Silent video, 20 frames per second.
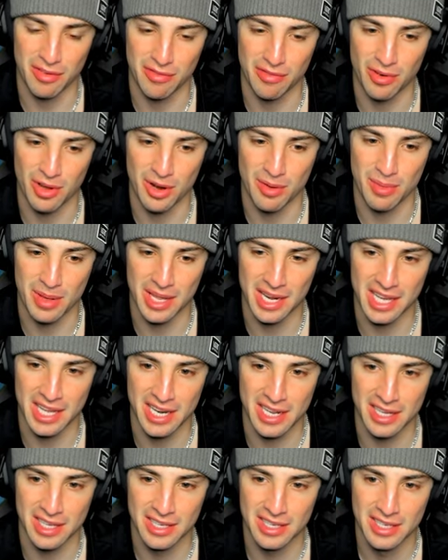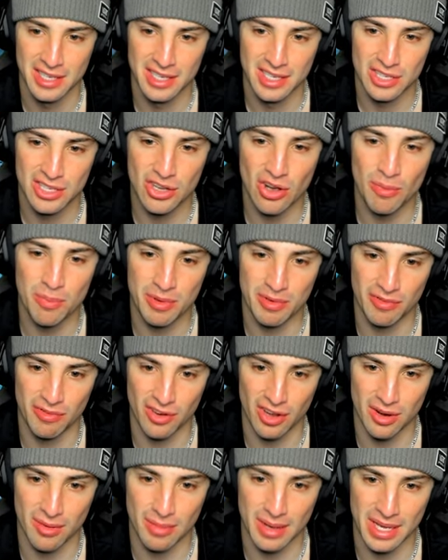Fluttermane, ain't it? Don't be
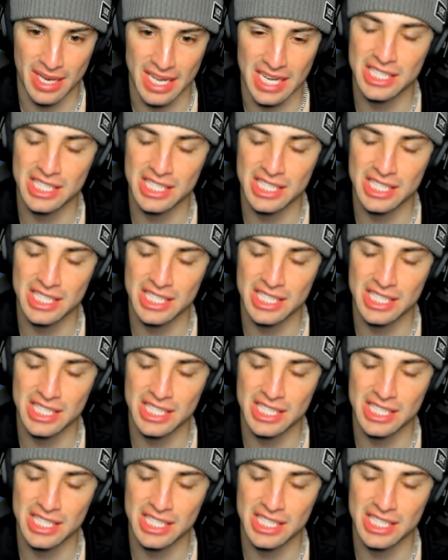Fluttermane.